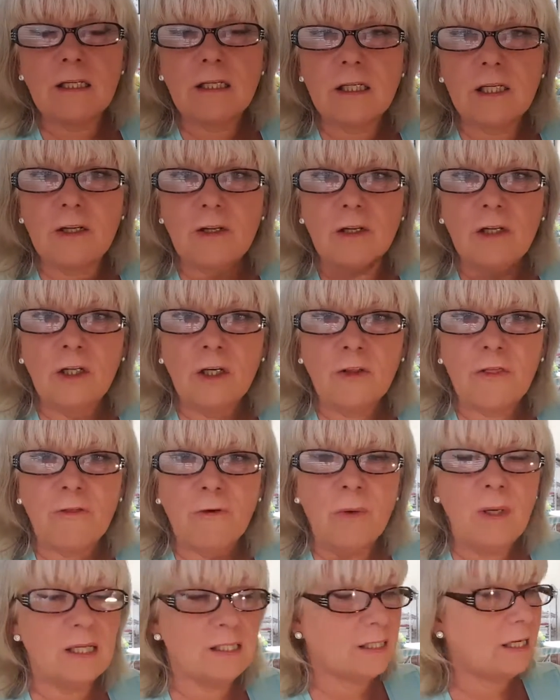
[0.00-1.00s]
to look
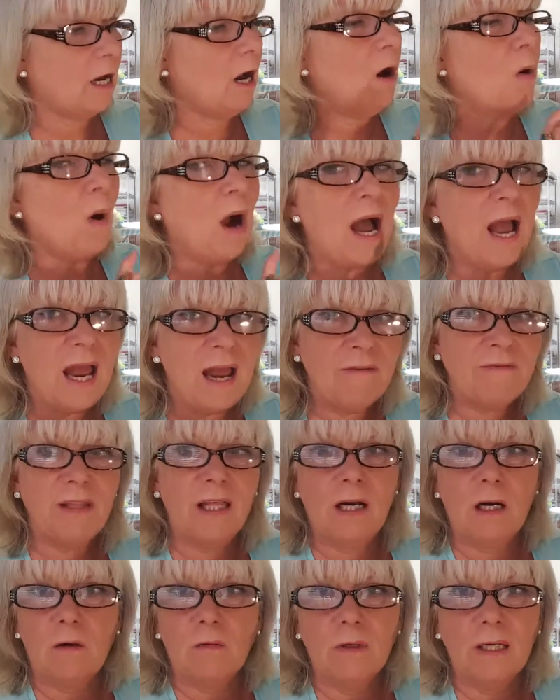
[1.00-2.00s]
through it and say, oh, I have
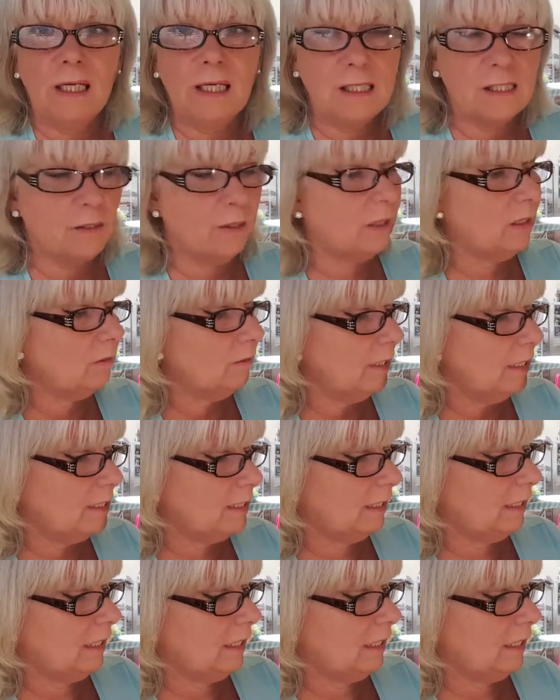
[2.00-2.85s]
that already, so I don't need to